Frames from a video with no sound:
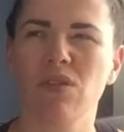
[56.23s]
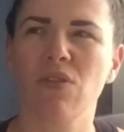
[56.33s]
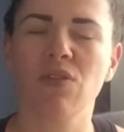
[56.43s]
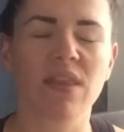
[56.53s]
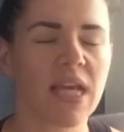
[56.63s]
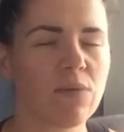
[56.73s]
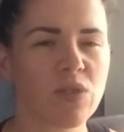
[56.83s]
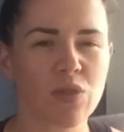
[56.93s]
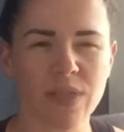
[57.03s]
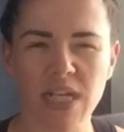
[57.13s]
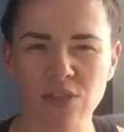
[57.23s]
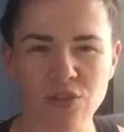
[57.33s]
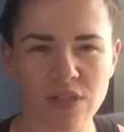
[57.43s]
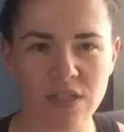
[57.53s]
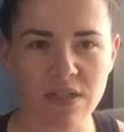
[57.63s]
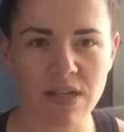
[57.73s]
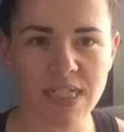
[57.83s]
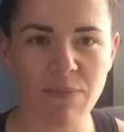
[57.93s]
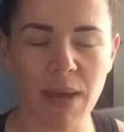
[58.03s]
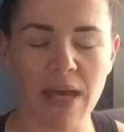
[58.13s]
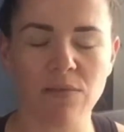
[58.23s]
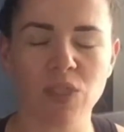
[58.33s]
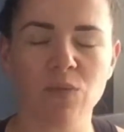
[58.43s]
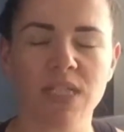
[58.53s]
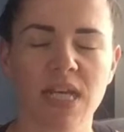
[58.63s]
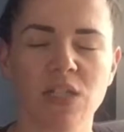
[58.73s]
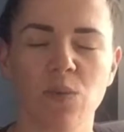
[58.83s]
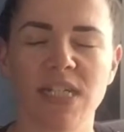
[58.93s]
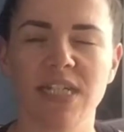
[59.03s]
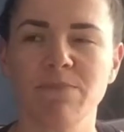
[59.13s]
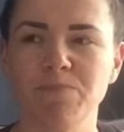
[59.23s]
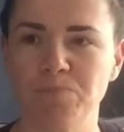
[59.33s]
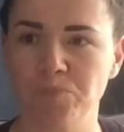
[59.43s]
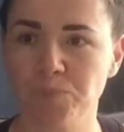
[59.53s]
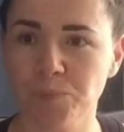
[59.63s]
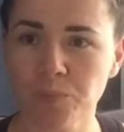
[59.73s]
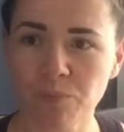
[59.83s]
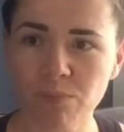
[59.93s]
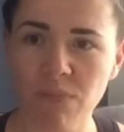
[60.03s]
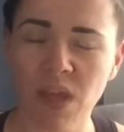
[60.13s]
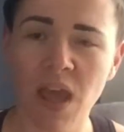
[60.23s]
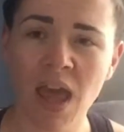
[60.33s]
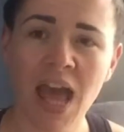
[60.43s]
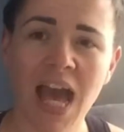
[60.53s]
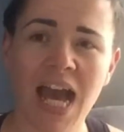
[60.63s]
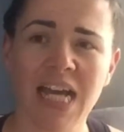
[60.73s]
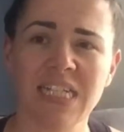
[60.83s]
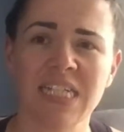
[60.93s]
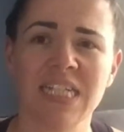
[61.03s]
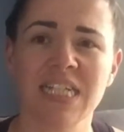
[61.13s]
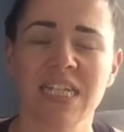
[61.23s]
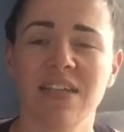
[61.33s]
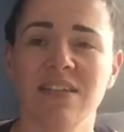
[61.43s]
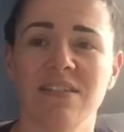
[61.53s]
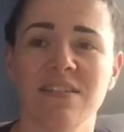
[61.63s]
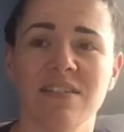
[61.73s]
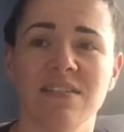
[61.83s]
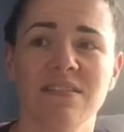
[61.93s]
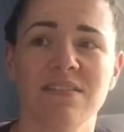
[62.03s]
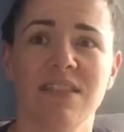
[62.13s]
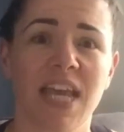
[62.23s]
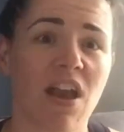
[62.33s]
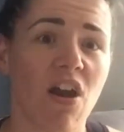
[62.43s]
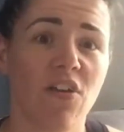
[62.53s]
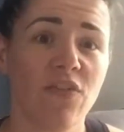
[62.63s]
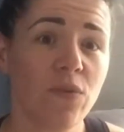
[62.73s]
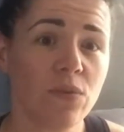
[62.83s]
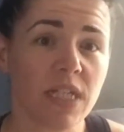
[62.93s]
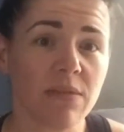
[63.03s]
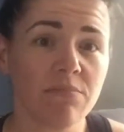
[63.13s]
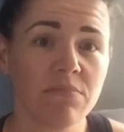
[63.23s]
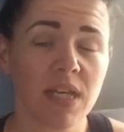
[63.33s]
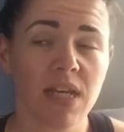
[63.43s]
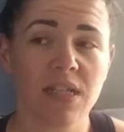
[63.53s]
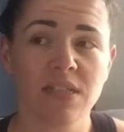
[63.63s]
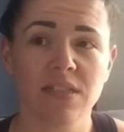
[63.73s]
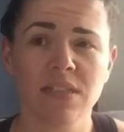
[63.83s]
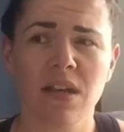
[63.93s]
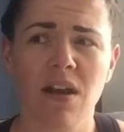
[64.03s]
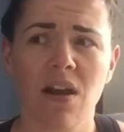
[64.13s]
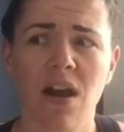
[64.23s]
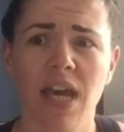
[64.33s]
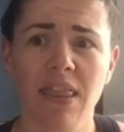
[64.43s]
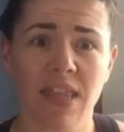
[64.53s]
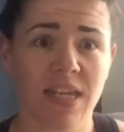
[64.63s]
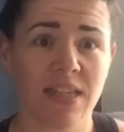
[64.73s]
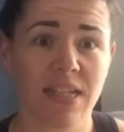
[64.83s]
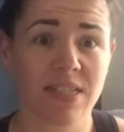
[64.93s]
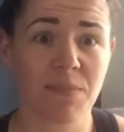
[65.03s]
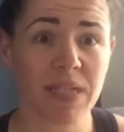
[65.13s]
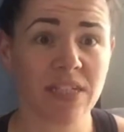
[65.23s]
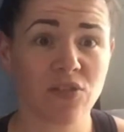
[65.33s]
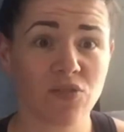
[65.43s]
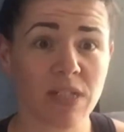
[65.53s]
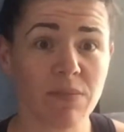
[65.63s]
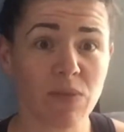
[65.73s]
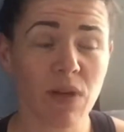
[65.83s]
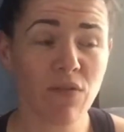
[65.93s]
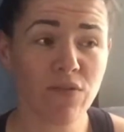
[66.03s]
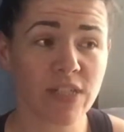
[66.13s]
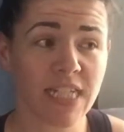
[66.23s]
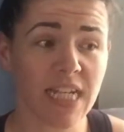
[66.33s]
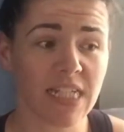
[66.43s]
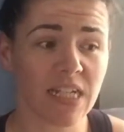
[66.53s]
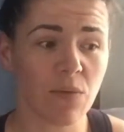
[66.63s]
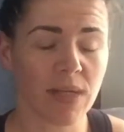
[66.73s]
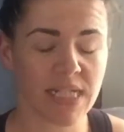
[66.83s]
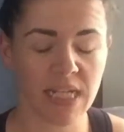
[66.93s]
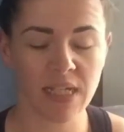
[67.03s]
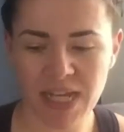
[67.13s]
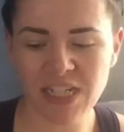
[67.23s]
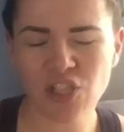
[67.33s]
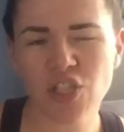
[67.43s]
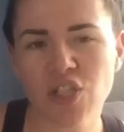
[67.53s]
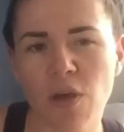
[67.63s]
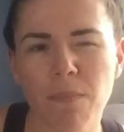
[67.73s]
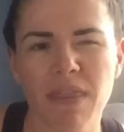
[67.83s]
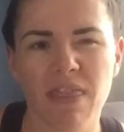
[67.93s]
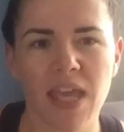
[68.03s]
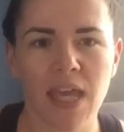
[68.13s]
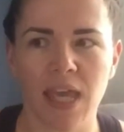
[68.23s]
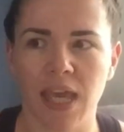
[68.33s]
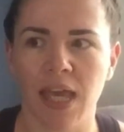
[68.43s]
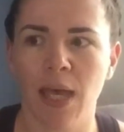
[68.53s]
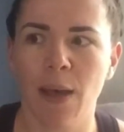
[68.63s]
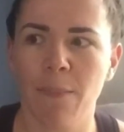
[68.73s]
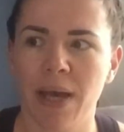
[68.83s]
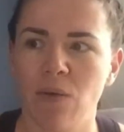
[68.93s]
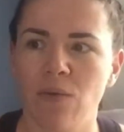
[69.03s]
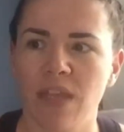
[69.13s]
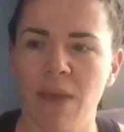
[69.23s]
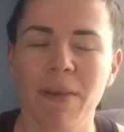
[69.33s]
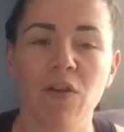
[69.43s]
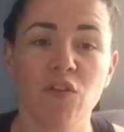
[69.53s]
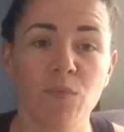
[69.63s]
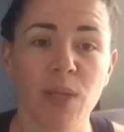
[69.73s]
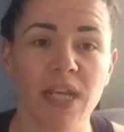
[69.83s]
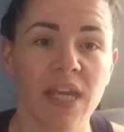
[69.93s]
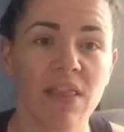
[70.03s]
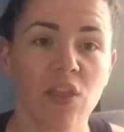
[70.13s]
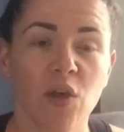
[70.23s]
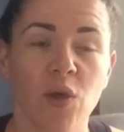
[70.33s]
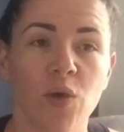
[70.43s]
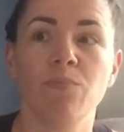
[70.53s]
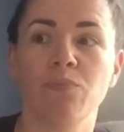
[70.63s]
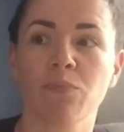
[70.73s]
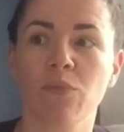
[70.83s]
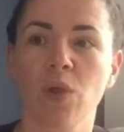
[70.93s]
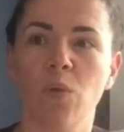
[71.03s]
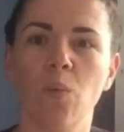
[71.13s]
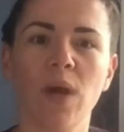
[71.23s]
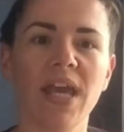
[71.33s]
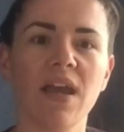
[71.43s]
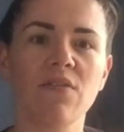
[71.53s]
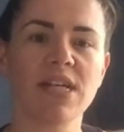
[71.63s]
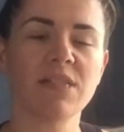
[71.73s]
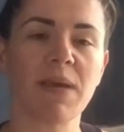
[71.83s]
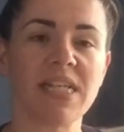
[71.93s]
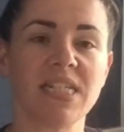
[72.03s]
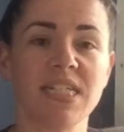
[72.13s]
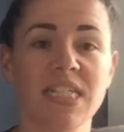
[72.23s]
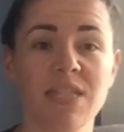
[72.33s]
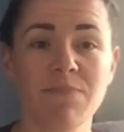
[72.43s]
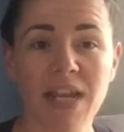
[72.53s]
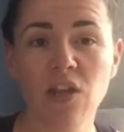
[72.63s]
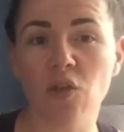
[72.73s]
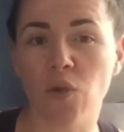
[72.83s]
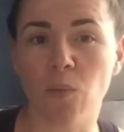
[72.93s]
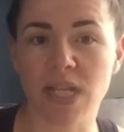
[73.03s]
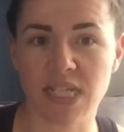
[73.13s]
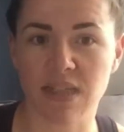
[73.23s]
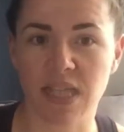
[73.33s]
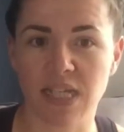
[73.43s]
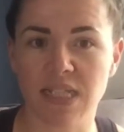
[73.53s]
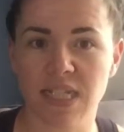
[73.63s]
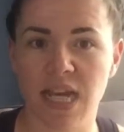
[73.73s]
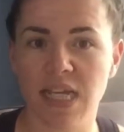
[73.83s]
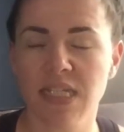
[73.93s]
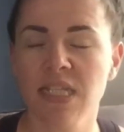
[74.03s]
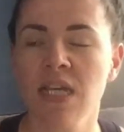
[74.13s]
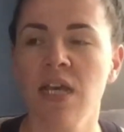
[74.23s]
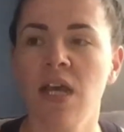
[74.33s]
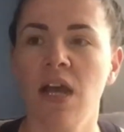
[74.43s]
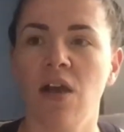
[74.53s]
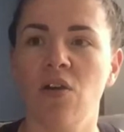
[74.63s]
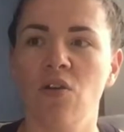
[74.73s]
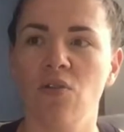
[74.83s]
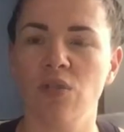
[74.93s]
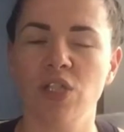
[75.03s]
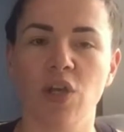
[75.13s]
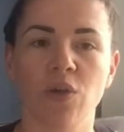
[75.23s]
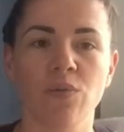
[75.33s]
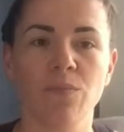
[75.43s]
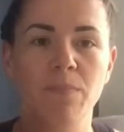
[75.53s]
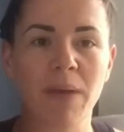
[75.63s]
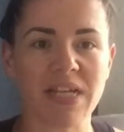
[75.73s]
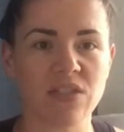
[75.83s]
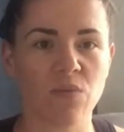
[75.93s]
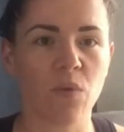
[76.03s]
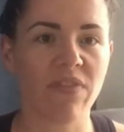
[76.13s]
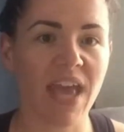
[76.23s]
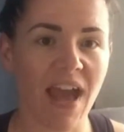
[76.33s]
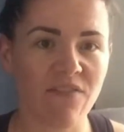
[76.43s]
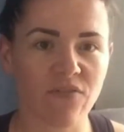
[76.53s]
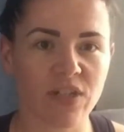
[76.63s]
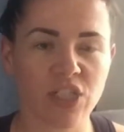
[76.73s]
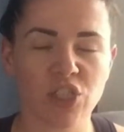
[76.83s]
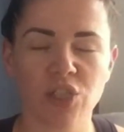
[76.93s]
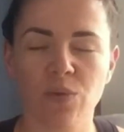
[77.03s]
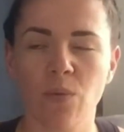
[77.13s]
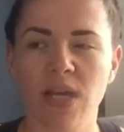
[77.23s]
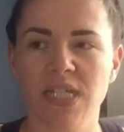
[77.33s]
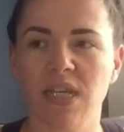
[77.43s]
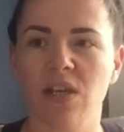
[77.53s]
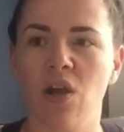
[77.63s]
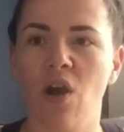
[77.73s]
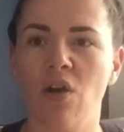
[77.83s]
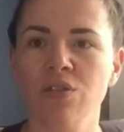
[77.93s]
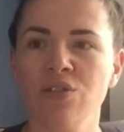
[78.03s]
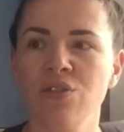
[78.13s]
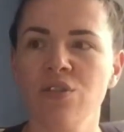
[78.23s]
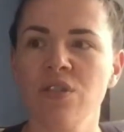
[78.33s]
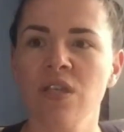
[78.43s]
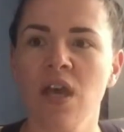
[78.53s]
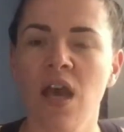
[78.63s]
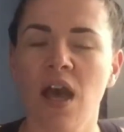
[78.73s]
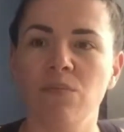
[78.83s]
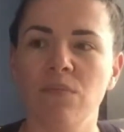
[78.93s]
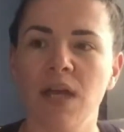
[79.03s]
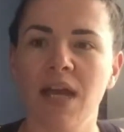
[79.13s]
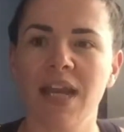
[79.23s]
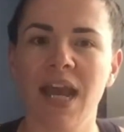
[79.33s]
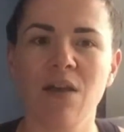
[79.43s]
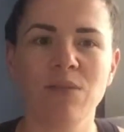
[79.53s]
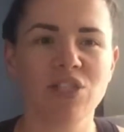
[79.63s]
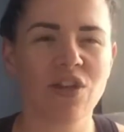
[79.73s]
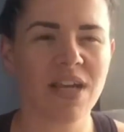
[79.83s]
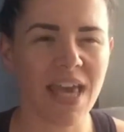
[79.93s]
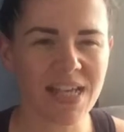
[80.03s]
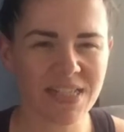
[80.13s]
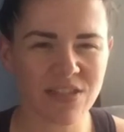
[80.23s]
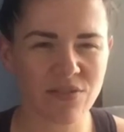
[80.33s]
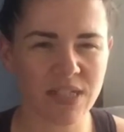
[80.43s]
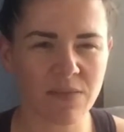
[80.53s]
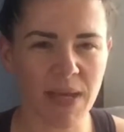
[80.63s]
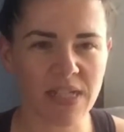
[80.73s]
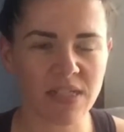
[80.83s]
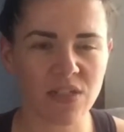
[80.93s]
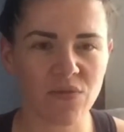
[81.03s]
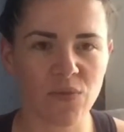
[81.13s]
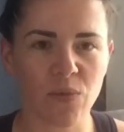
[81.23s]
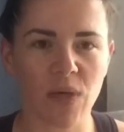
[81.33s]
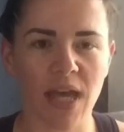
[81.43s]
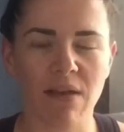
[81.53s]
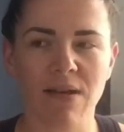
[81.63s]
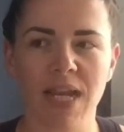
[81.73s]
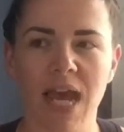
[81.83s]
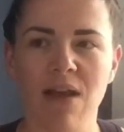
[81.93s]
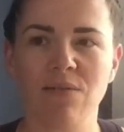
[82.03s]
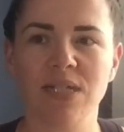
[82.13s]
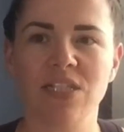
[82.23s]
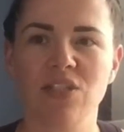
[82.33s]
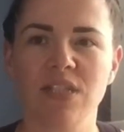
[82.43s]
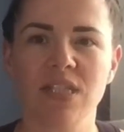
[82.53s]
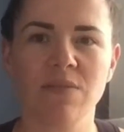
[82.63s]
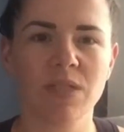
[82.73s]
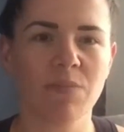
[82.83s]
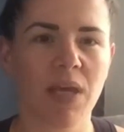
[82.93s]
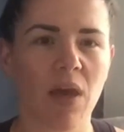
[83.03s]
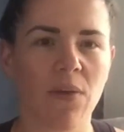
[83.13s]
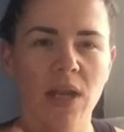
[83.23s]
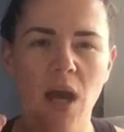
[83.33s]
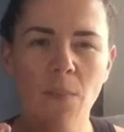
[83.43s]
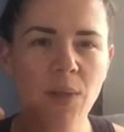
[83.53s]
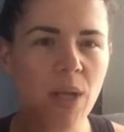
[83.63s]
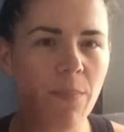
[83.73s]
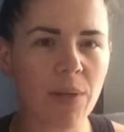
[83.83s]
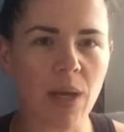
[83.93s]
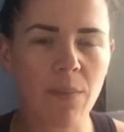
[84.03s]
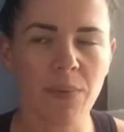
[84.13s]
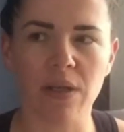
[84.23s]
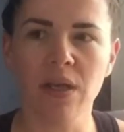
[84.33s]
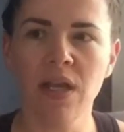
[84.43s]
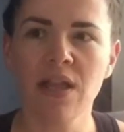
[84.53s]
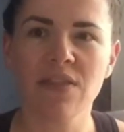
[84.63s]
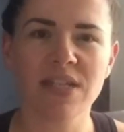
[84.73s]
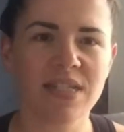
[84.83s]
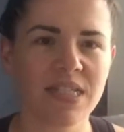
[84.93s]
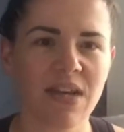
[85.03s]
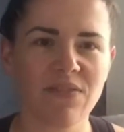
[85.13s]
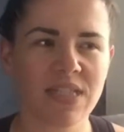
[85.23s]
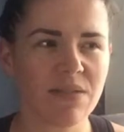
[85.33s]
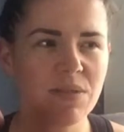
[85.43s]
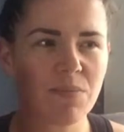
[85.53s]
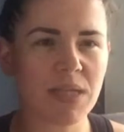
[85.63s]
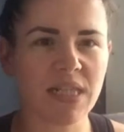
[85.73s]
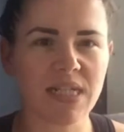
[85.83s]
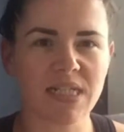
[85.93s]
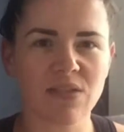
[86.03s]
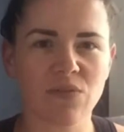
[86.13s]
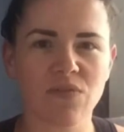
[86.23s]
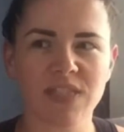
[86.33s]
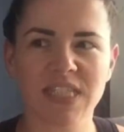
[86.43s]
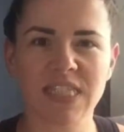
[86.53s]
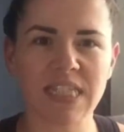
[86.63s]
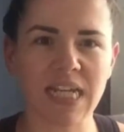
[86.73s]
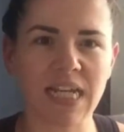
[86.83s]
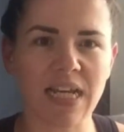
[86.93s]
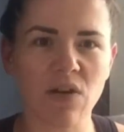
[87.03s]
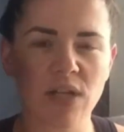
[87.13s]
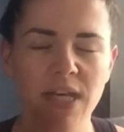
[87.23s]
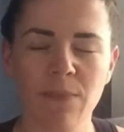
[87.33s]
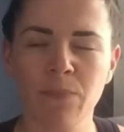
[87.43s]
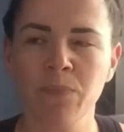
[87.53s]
I think it was £390 to attend a wedding, and they can't afford it. And I think that's a bit extreme as well for attending a wedding. And it just got me thinking about the amount of money that we are expected to spend on a wedding these days, or you know, based on what the average wedding costs, and how much our guests are expected to fork out, and how it just seems to be going up and up and up, and there doesn't ever seem to be this sort of ceiling on it.